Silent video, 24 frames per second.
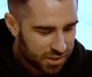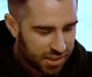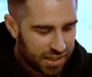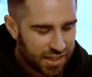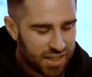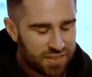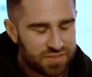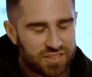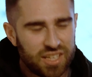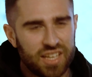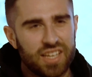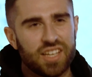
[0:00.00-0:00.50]

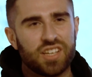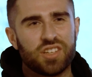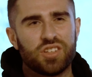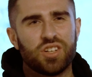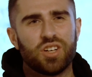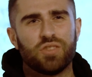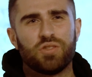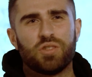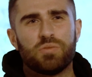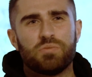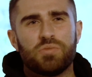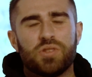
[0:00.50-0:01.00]
kind of taken
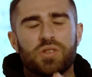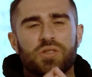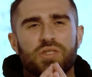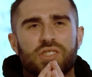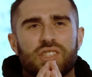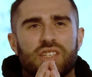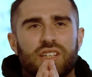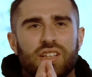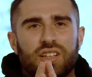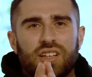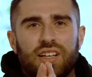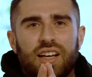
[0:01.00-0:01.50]
over
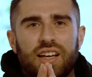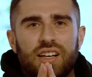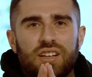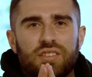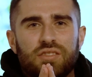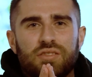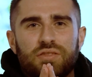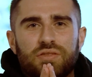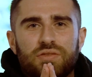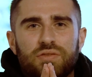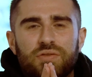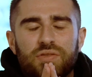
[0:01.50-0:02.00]
music kind
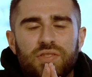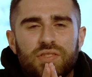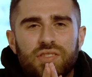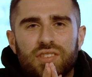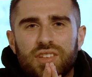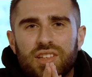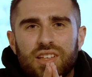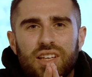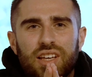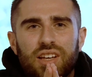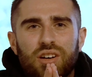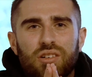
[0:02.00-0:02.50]
of
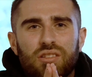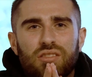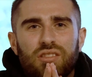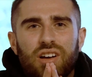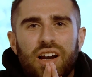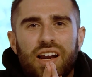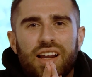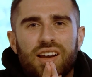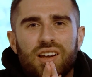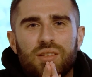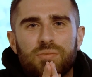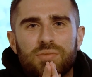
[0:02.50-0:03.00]
at a
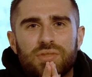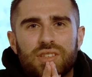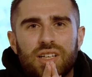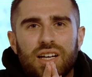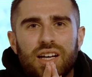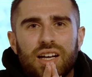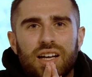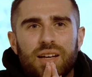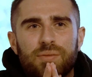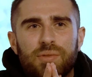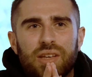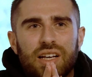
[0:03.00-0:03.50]
random
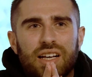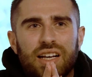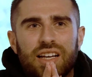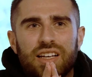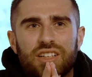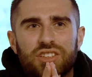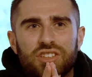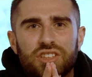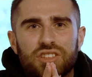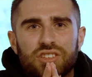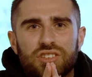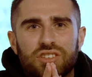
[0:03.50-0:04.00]
time. They kind
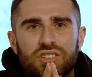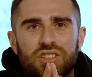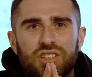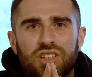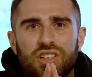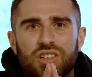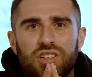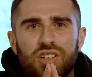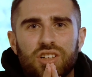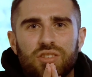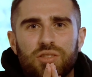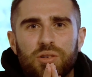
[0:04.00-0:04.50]
of just took
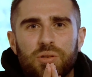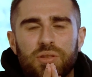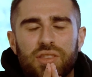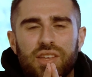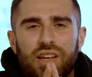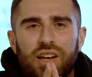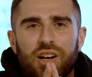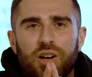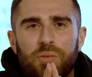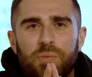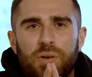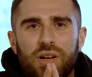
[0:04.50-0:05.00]
it over with the
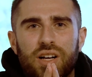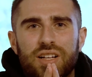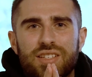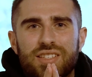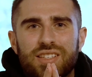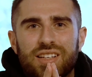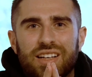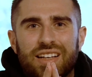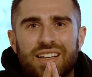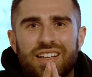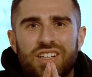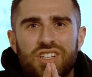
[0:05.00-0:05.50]
AirPods,
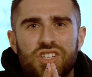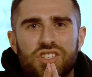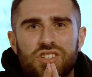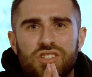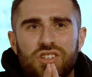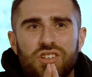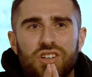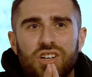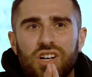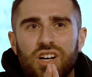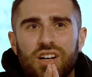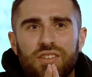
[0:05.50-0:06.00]
and it kind of just
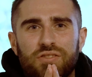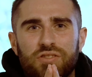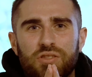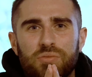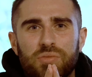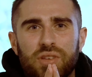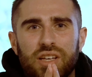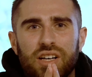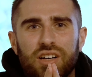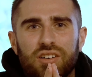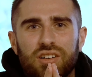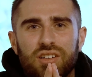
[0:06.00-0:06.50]
took off from
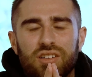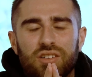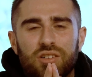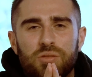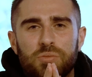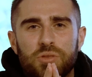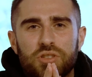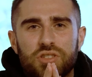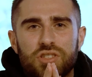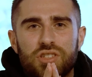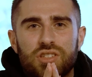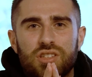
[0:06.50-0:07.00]
there and
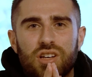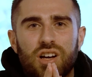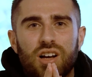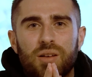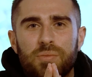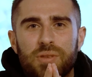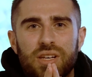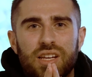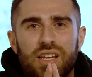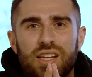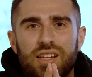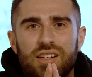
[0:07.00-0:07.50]
almost
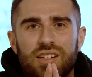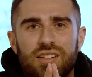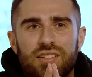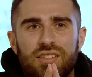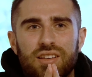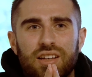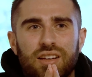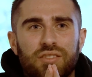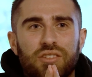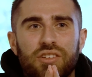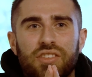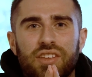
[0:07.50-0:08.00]
dominated
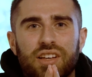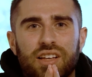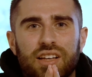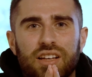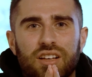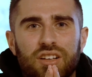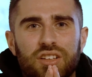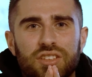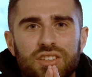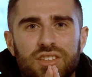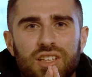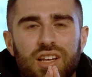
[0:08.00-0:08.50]
everything
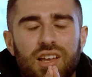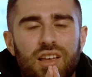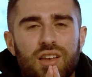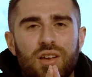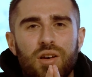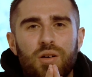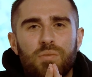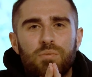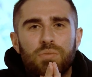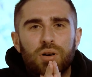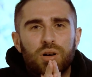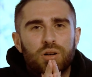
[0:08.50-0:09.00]
else.
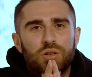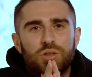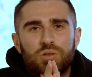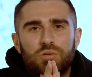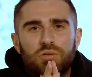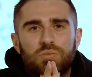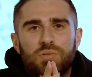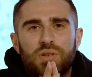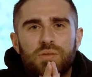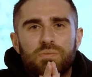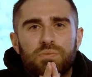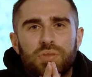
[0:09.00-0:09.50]
Bose
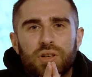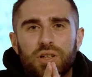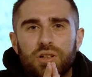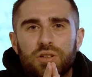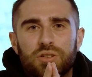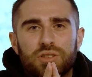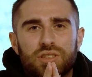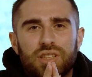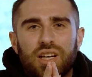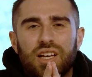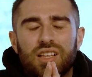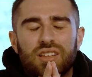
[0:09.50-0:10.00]
will be
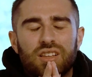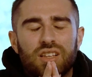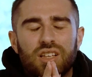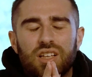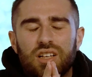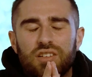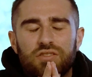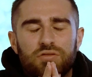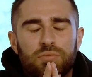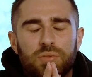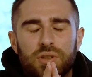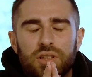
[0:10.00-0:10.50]
Bose. I
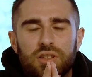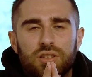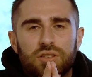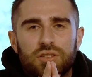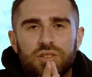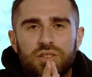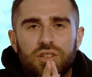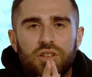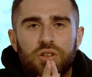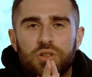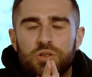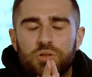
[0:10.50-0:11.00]
love
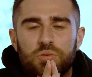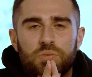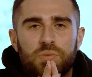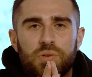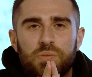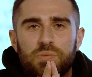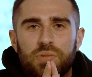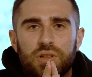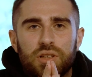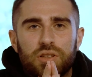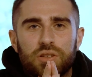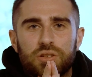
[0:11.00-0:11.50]
Bose. Those will be
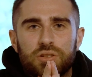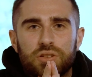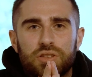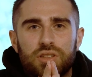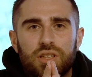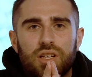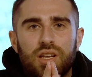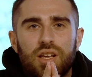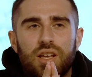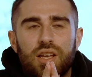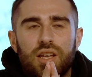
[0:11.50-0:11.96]
Bose.